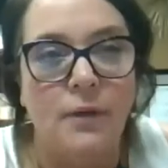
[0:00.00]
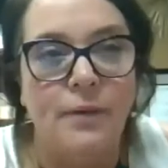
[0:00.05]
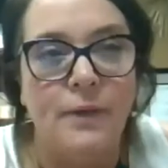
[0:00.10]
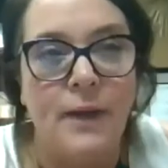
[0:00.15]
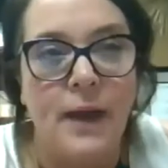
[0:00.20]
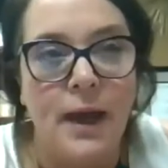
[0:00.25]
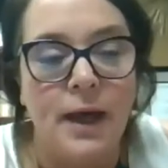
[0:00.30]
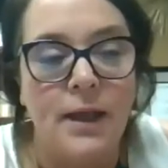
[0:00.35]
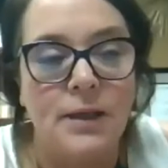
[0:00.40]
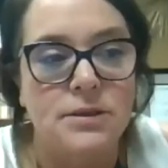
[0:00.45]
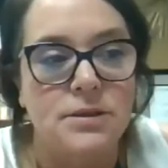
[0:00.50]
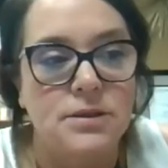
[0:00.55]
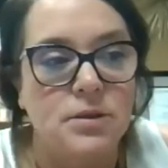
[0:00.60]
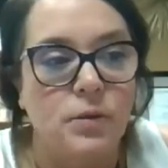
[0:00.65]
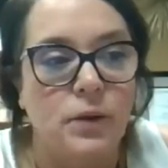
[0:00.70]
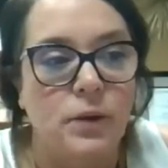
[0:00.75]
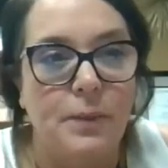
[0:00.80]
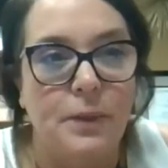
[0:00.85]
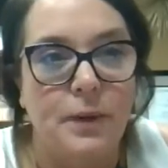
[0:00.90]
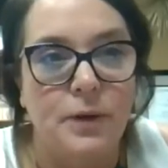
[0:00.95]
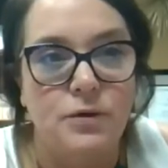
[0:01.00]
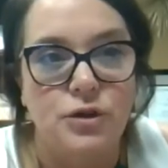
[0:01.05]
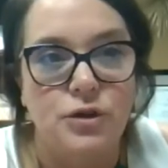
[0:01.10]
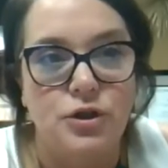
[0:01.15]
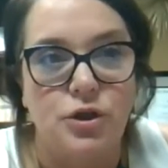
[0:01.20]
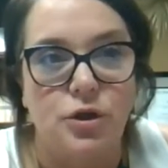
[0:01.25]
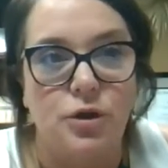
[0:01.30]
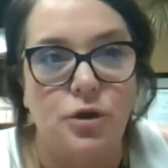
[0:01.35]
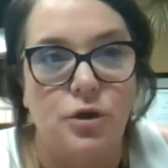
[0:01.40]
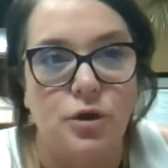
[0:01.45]
on that. So when I
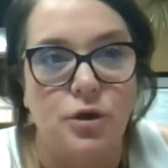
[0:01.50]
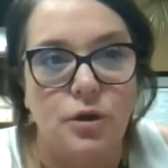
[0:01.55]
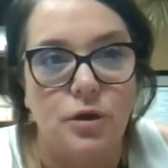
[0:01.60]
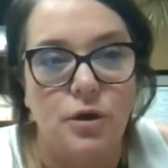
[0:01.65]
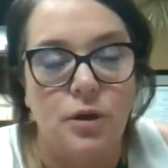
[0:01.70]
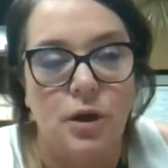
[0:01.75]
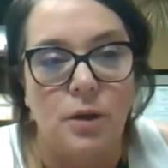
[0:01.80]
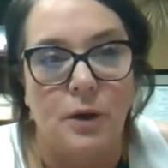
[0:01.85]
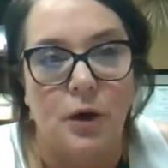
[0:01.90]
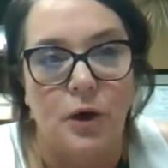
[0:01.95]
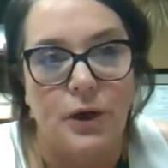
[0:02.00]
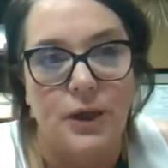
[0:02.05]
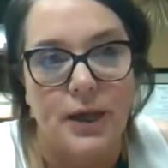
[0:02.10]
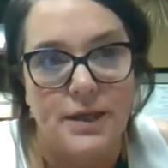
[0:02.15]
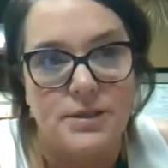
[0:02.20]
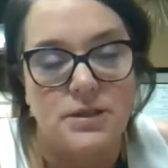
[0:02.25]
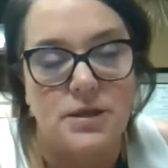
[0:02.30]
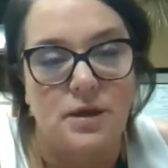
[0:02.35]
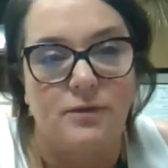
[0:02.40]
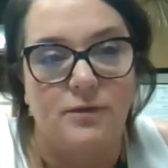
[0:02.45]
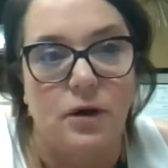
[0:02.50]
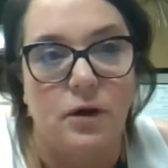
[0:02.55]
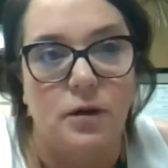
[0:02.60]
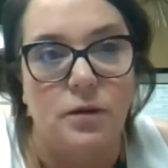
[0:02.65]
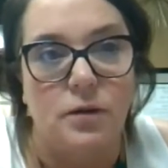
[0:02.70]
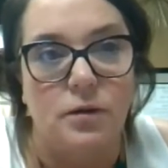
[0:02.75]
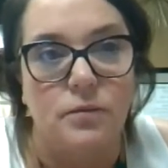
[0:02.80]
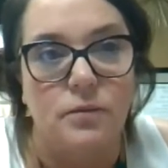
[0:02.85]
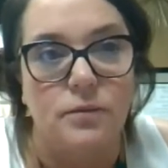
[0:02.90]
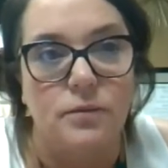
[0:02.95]
post your MREA stuff,
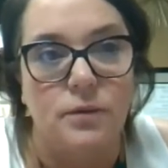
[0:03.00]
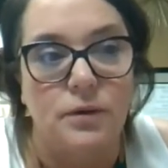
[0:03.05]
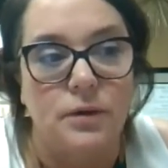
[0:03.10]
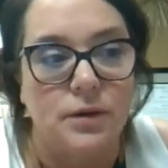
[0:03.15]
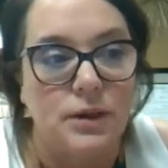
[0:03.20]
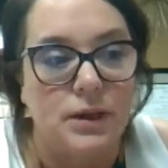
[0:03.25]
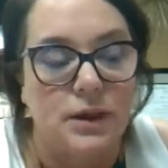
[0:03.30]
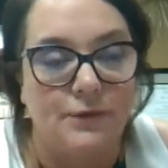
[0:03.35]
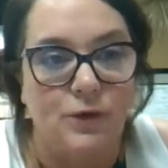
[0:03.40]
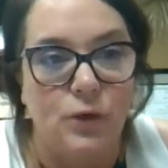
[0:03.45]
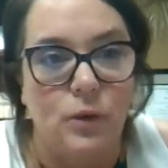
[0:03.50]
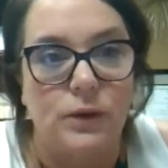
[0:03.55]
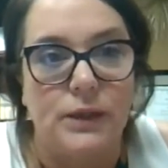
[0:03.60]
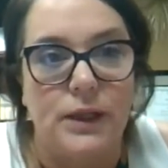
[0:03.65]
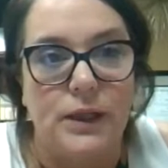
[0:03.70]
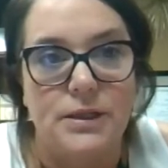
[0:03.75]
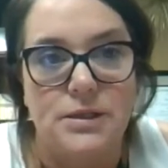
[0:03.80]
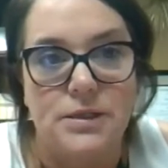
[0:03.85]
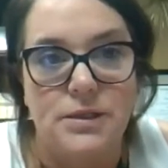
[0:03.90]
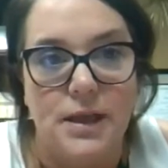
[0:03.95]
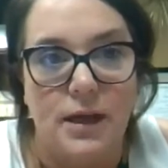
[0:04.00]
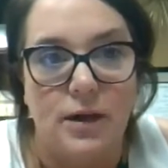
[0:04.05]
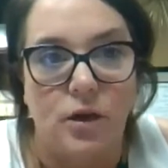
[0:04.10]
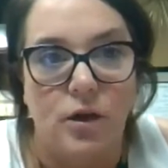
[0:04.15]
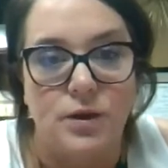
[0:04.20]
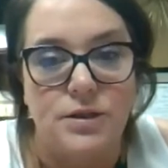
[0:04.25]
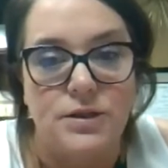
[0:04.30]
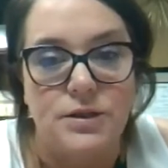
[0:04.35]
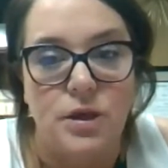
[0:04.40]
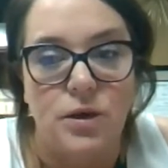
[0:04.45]
I'll give you a link to that
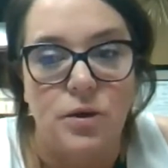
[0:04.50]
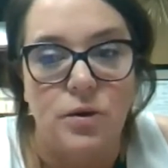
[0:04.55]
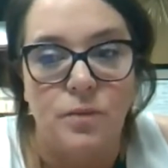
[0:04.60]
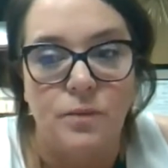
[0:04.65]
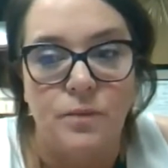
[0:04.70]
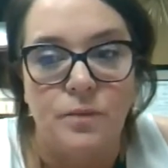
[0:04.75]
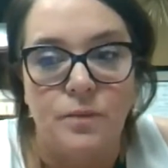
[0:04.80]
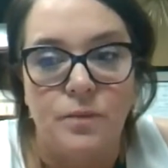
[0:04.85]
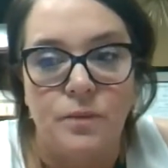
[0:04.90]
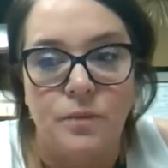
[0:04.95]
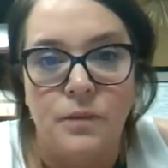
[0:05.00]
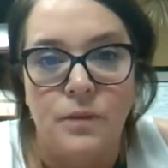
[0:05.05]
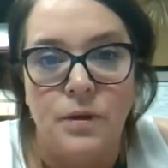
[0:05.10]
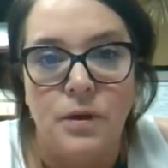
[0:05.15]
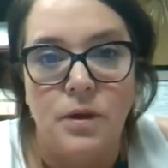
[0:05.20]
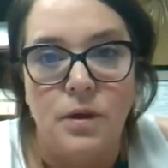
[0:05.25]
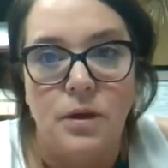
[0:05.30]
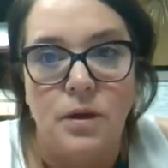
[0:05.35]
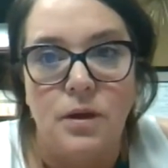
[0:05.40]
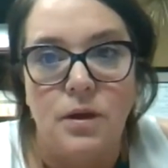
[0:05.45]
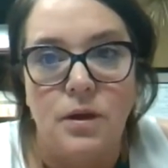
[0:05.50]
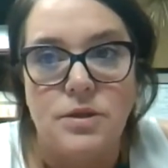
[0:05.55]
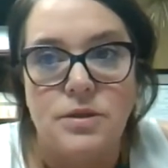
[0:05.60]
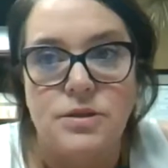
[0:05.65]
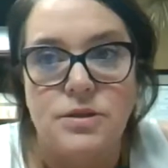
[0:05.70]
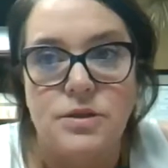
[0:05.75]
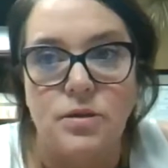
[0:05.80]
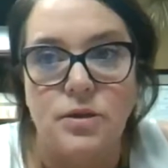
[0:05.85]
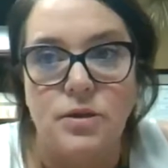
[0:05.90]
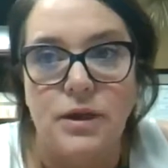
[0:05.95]
also
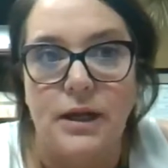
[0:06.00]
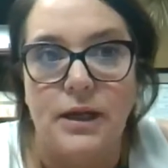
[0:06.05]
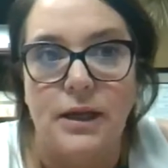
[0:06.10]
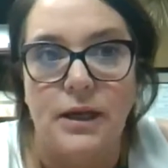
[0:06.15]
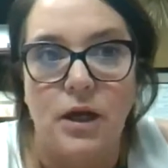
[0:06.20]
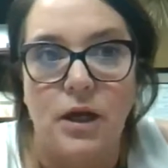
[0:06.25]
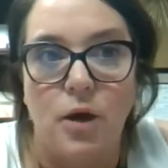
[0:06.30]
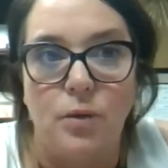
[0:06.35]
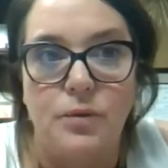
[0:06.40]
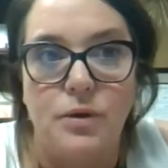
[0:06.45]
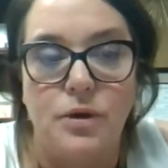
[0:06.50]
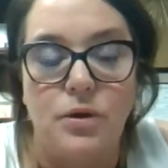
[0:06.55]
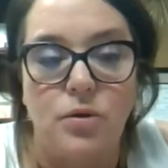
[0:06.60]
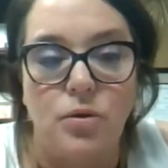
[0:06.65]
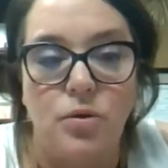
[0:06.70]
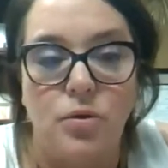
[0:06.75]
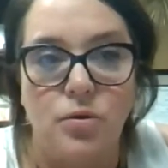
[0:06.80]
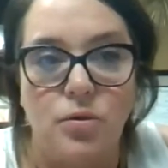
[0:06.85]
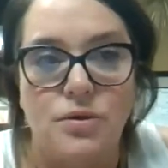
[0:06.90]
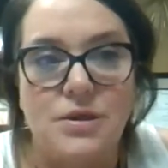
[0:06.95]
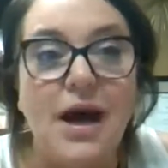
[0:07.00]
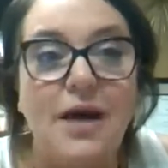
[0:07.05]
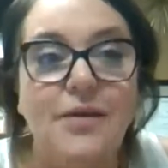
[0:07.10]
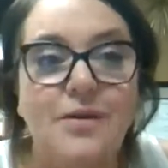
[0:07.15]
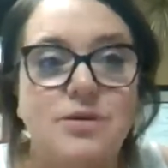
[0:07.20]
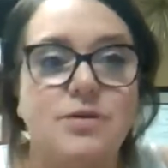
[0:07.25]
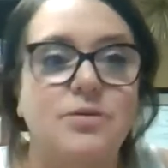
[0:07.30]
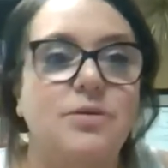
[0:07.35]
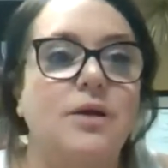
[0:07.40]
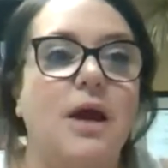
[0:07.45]
so that I can help you tie
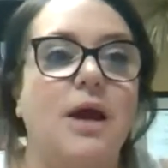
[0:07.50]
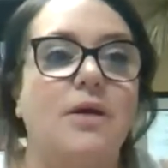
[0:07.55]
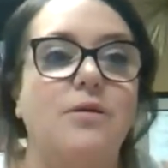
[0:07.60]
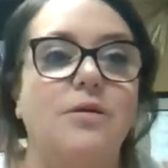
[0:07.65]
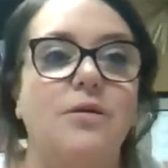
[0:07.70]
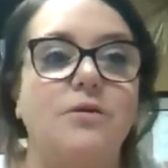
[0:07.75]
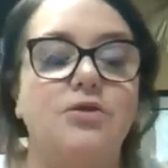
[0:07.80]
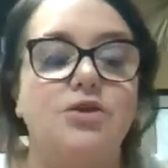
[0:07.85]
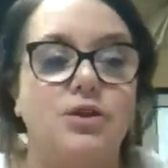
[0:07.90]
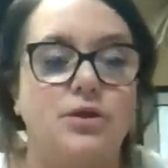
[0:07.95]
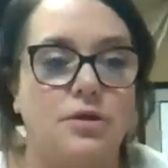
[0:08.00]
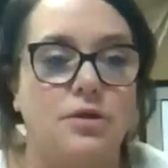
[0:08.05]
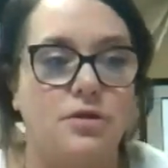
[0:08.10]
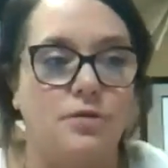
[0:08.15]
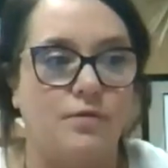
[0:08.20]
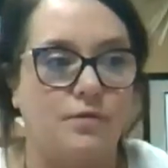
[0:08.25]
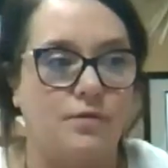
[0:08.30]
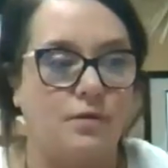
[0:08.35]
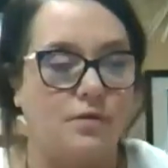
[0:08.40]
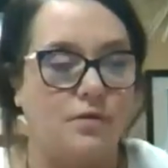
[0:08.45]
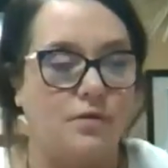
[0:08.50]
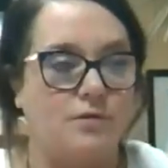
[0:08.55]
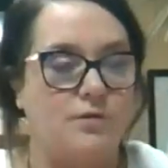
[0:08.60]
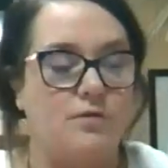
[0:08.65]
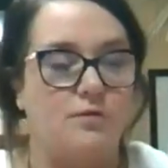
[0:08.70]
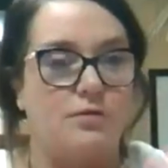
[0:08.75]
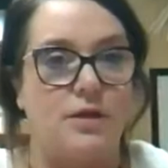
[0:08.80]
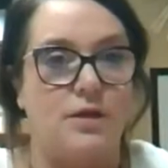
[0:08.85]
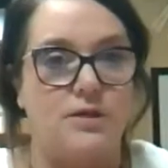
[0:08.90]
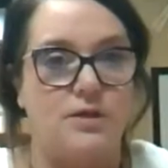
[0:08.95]
the two together. There's just a
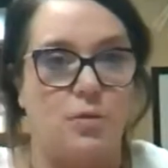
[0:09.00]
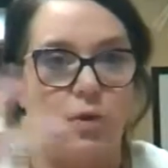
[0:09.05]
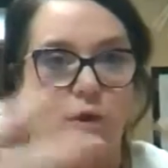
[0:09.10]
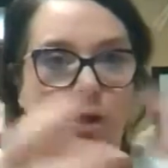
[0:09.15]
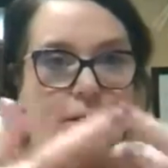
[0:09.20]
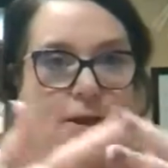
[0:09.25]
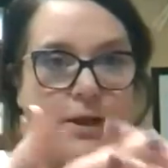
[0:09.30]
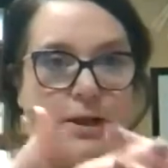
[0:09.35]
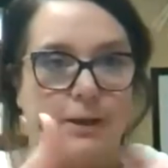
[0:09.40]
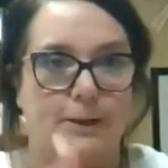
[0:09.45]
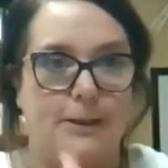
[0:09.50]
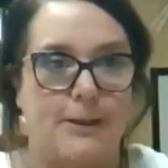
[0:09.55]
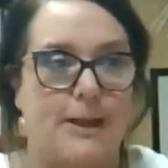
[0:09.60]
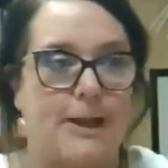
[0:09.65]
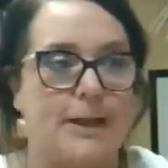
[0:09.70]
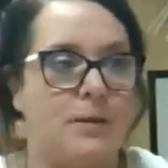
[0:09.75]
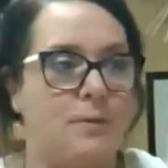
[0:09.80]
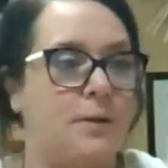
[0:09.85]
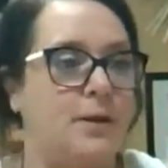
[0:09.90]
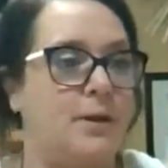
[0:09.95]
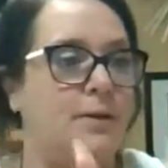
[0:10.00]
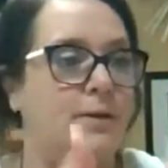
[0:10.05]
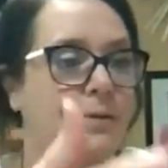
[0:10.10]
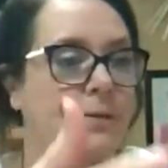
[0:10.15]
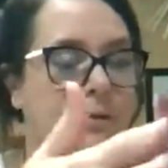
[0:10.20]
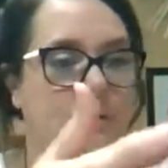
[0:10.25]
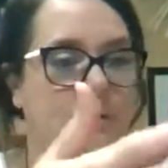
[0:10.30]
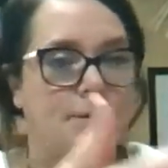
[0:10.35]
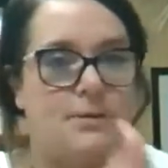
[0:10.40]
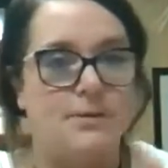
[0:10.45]
few things that we'll get in alignment
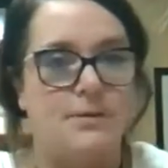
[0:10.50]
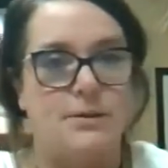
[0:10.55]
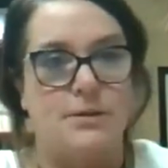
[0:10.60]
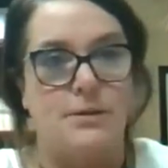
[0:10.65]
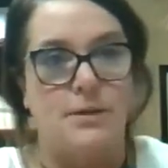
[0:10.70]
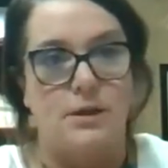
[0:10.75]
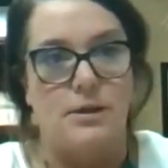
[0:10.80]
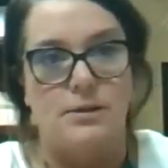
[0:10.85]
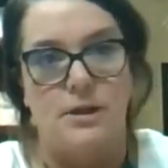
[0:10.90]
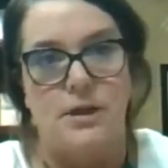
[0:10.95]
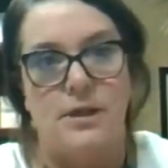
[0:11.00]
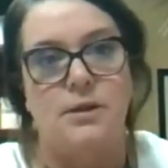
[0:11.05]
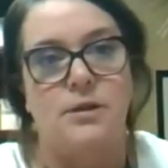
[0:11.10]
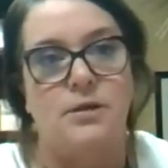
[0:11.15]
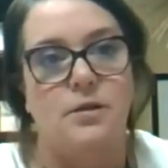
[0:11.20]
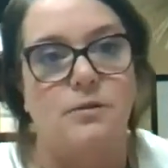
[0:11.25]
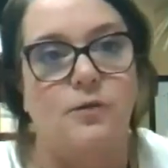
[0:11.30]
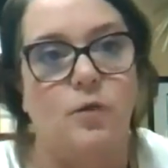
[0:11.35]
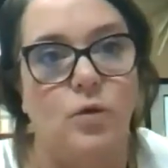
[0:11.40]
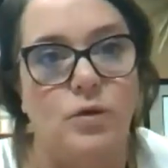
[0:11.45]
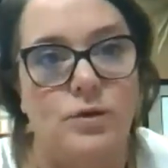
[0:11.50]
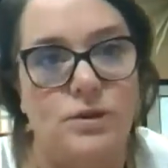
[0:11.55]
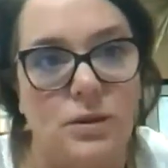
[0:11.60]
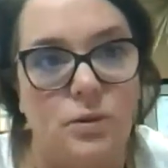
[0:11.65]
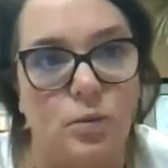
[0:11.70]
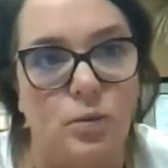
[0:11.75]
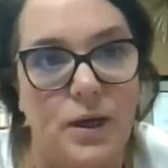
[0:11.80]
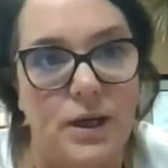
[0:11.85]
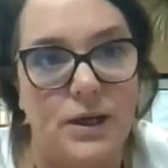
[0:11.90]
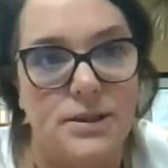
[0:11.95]
so that at the end of the
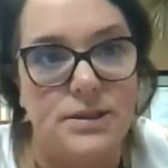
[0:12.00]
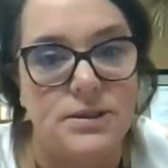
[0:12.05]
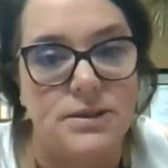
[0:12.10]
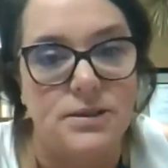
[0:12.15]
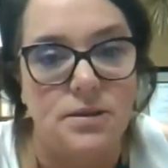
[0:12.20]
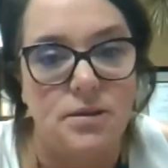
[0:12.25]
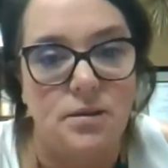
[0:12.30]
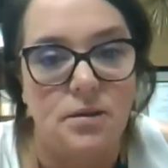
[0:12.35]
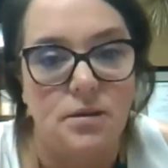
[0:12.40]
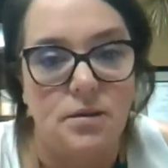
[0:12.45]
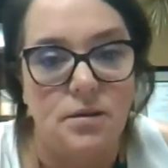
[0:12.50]
14 weeks,